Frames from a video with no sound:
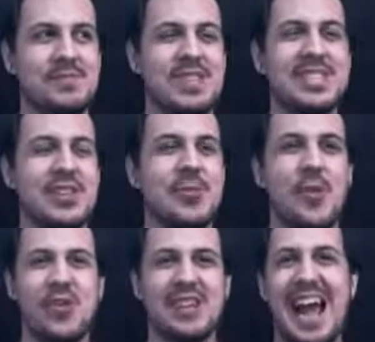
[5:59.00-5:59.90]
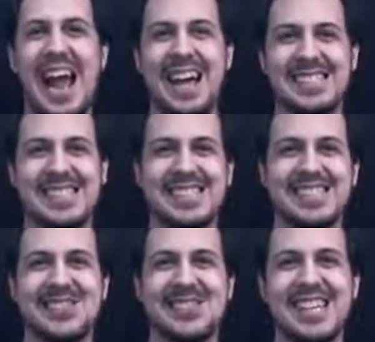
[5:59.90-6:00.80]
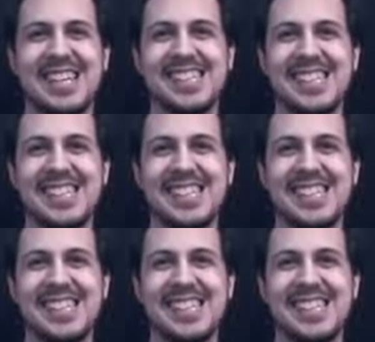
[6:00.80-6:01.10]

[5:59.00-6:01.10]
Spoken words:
of an ass in this one